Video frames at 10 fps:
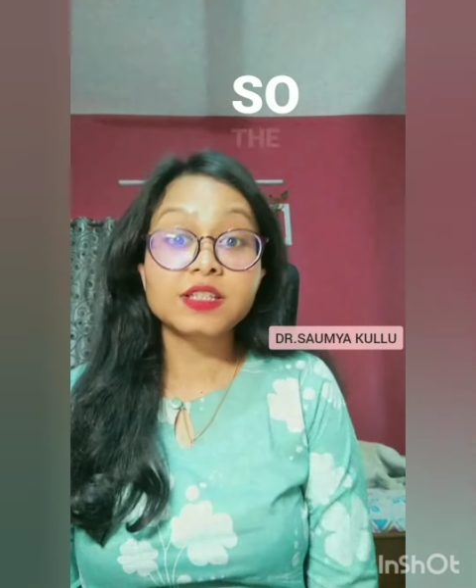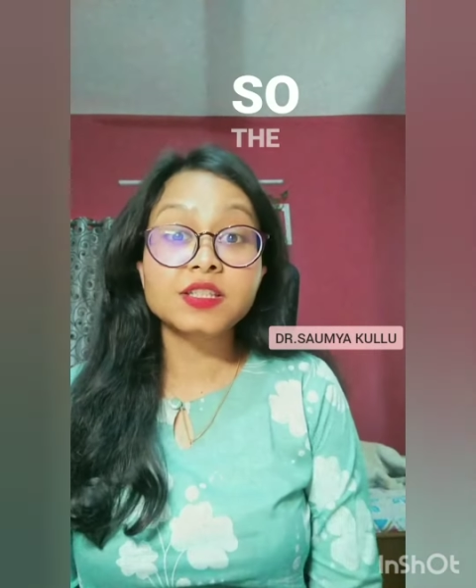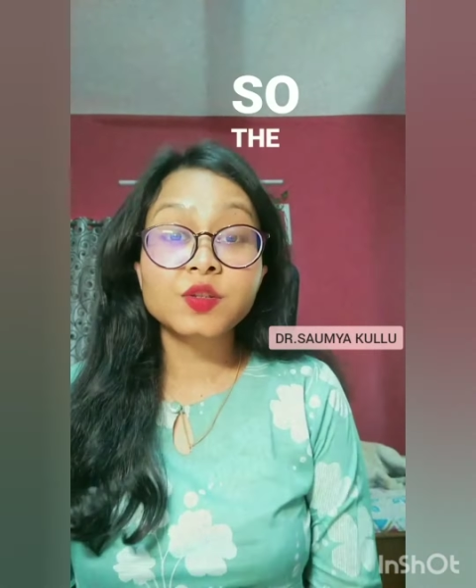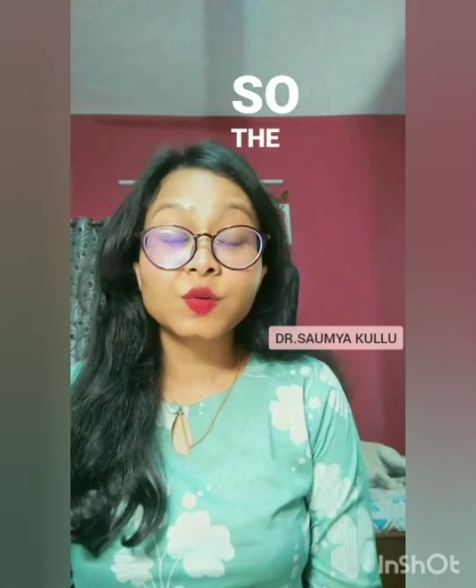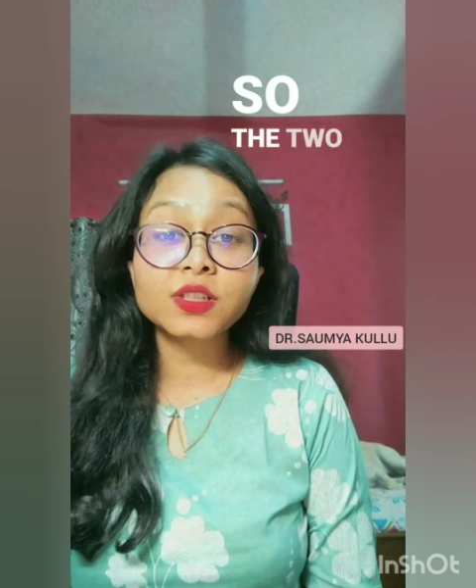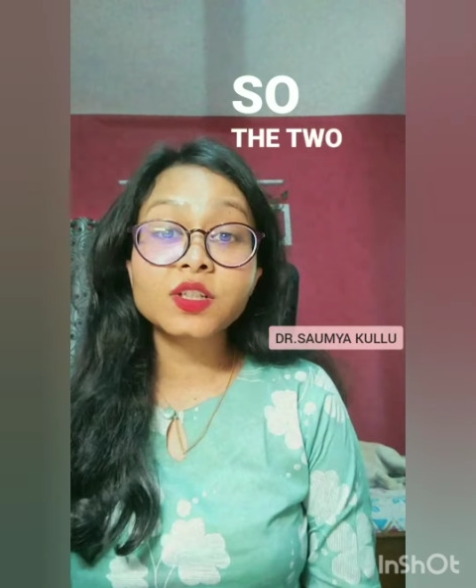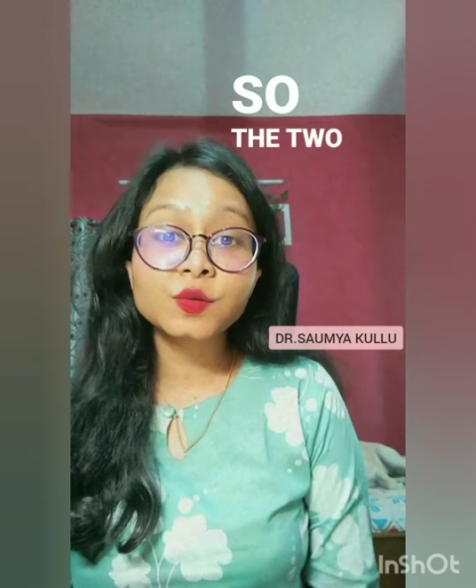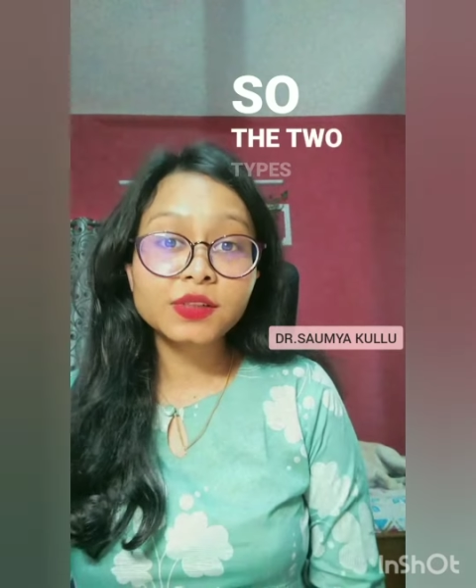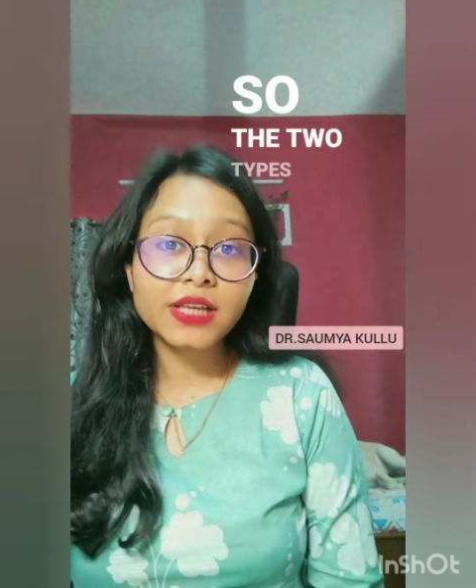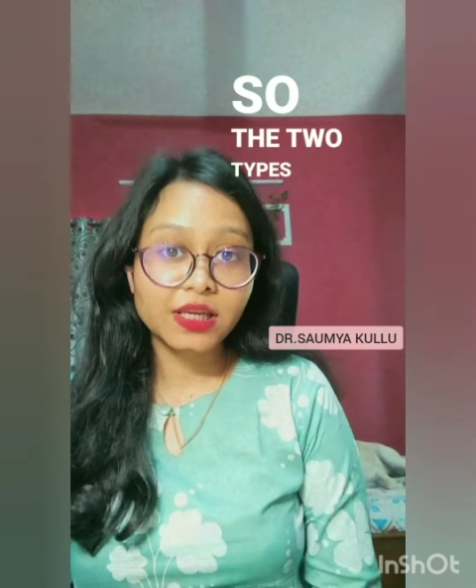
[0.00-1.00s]
So the
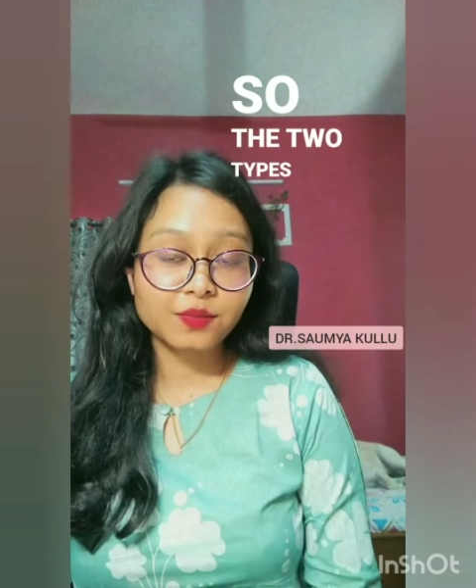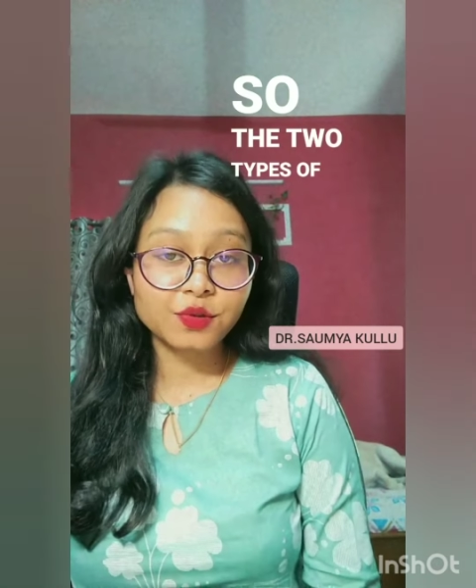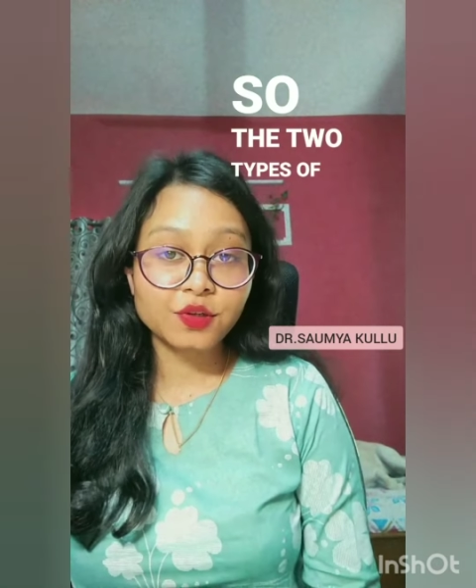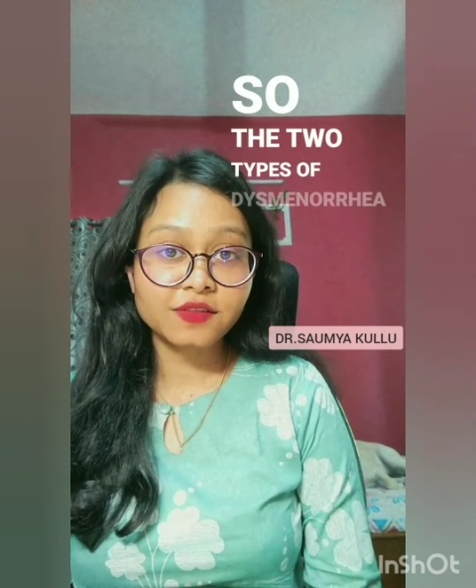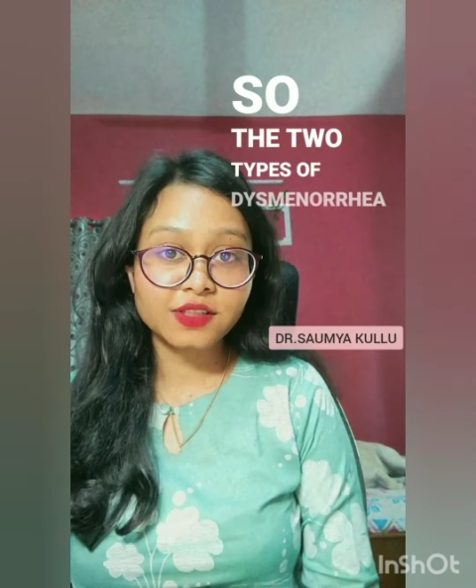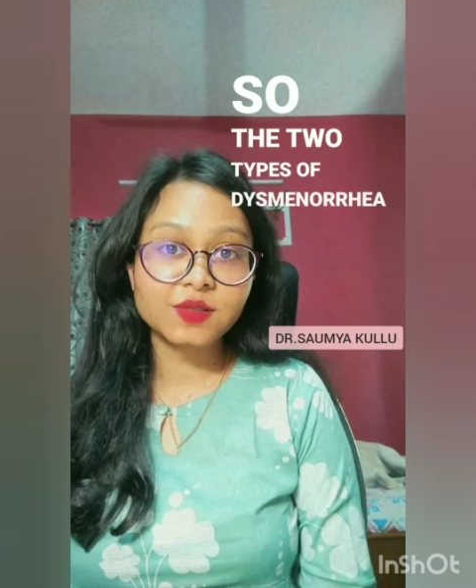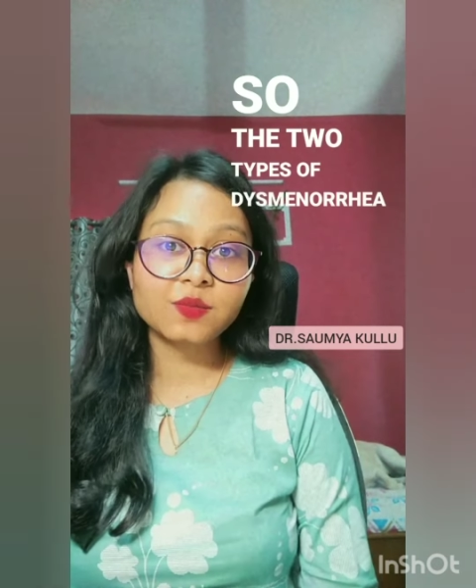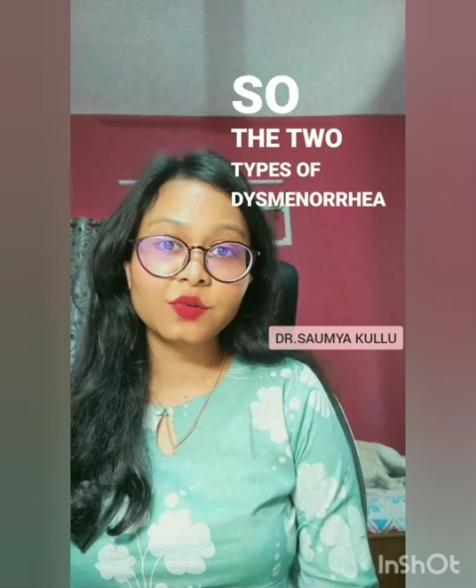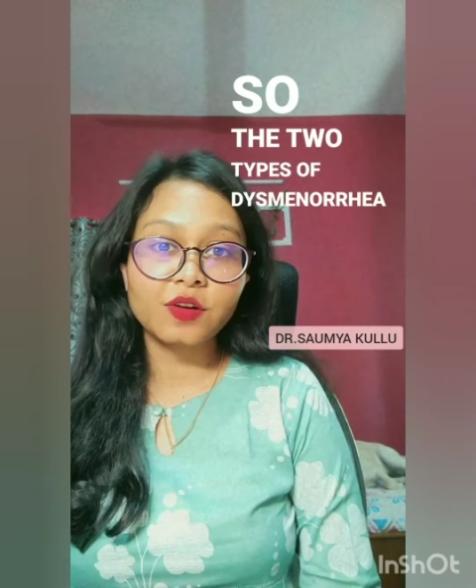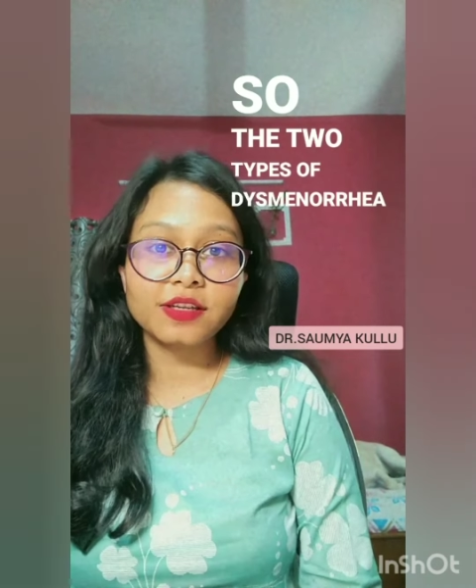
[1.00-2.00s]
two types of
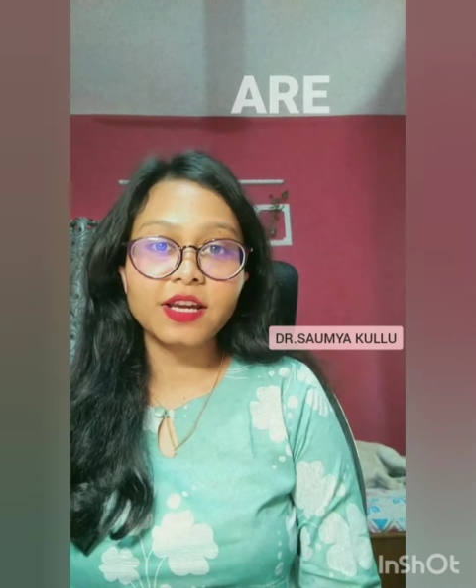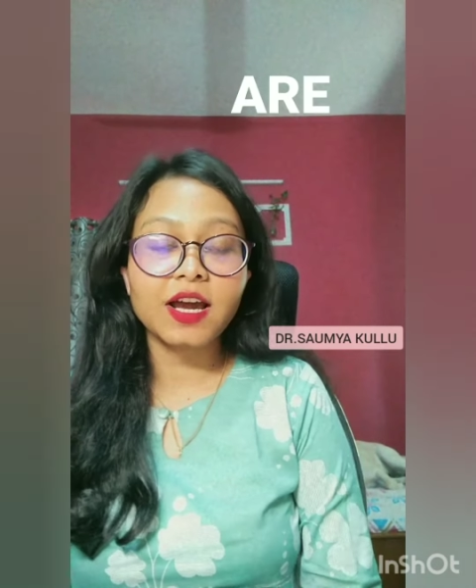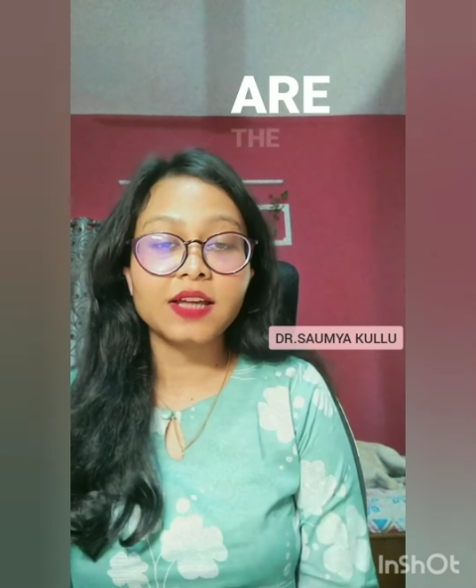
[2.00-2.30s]
dysmenorrhea